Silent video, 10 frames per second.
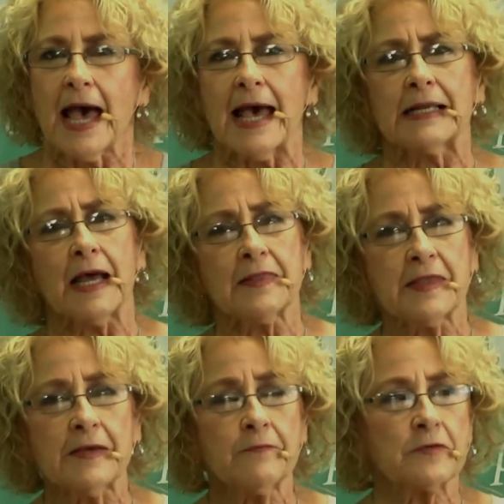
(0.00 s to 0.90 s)
And I
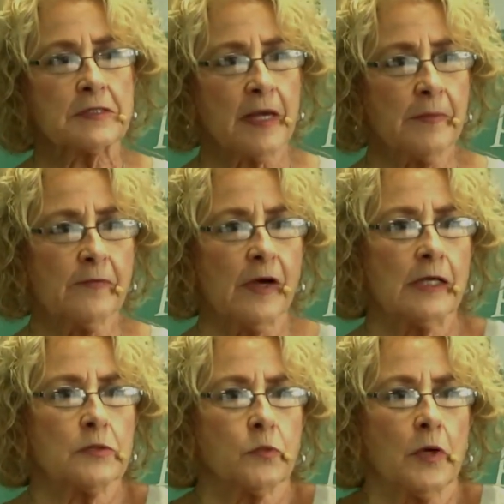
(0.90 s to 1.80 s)
think for some of
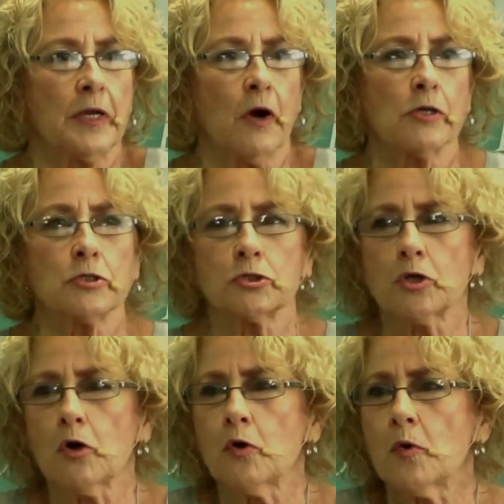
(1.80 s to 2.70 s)
us, we are
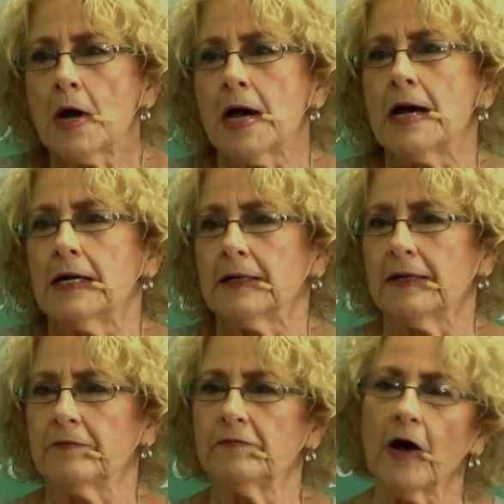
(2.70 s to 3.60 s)
so
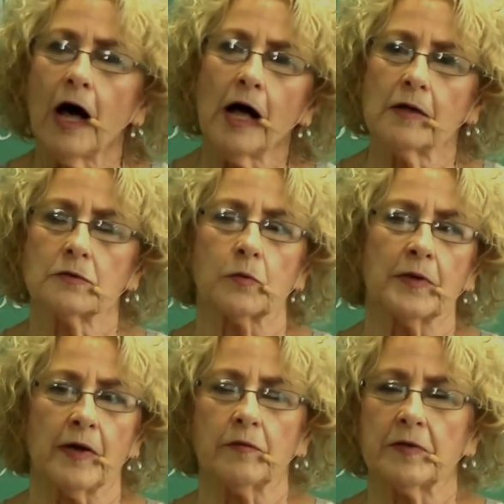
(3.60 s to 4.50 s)
involved
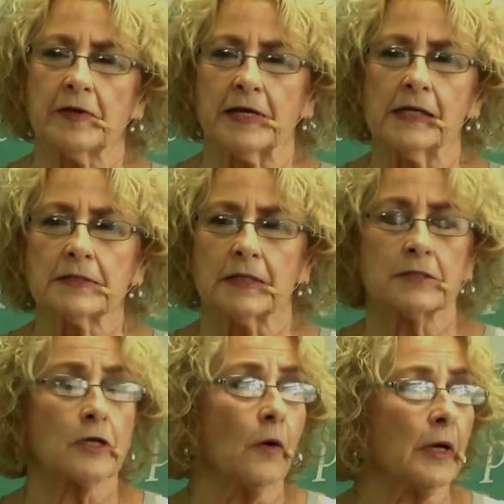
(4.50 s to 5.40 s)
with everything else
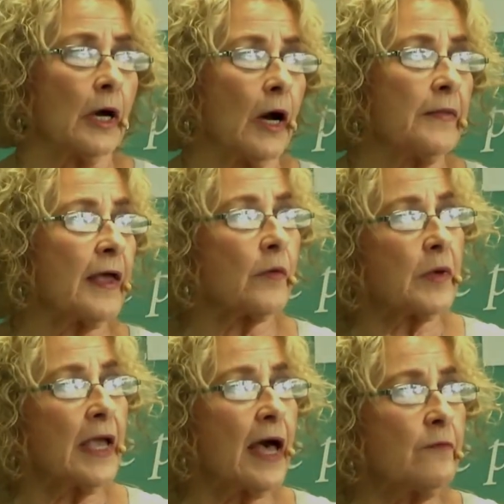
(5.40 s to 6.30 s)
that's going on that
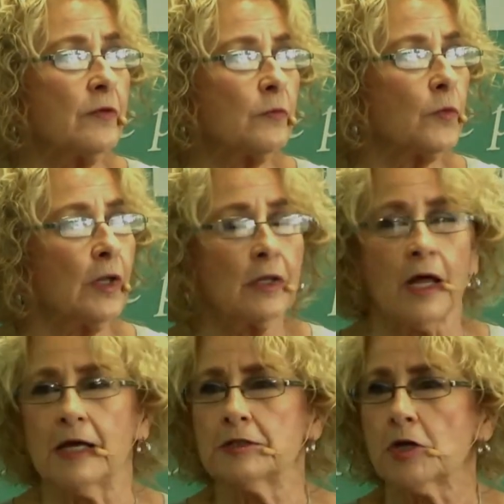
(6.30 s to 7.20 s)
we haven't
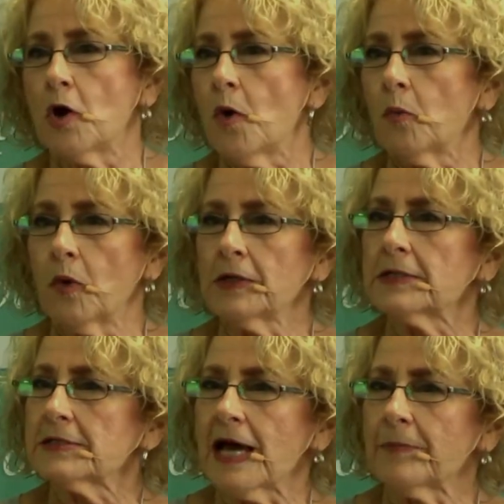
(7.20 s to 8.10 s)
realized what
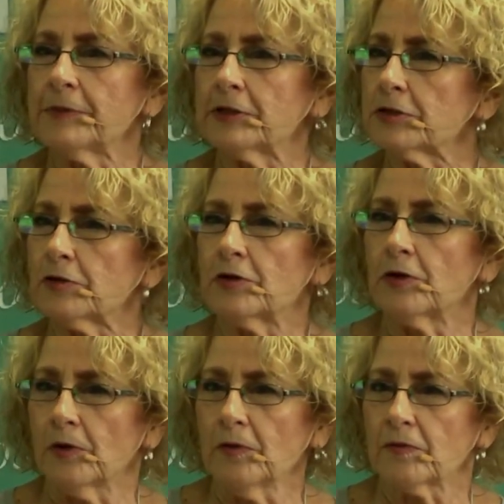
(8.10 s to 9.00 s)
has happened to the
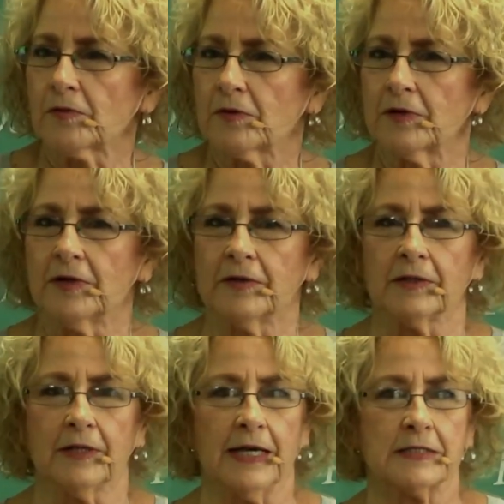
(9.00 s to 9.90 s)
earth in the
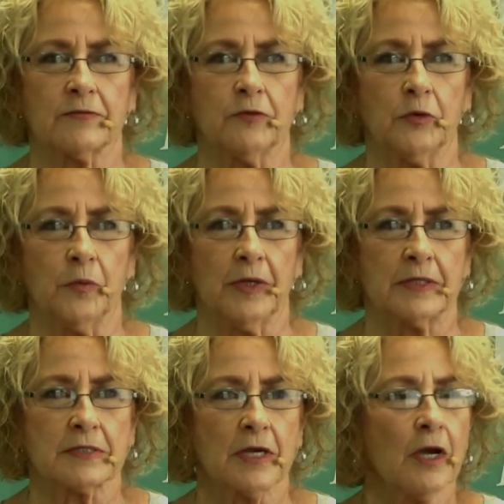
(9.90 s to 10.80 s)
last few weeks.